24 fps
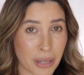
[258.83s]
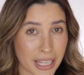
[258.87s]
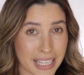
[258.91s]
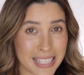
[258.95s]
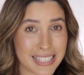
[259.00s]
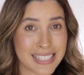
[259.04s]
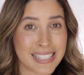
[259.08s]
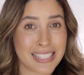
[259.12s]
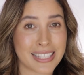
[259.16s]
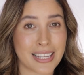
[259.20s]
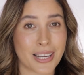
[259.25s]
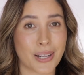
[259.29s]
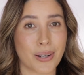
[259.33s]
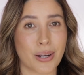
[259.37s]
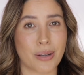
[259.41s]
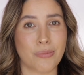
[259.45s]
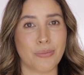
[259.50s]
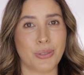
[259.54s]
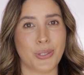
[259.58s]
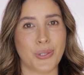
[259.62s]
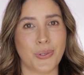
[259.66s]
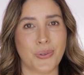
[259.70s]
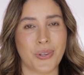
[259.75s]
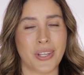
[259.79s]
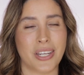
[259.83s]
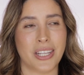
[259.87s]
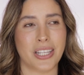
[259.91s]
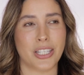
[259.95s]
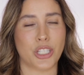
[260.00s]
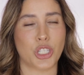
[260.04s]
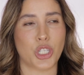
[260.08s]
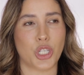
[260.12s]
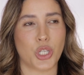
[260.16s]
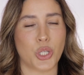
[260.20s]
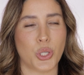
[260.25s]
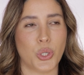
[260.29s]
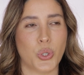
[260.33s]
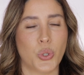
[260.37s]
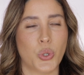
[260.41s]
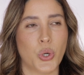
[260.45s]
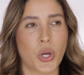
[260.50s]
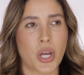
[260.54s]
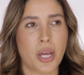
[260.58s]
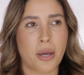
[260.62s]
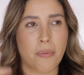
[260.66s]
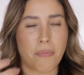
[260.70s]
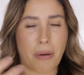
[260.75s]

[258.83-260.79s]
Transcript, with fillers: Instagram doing it too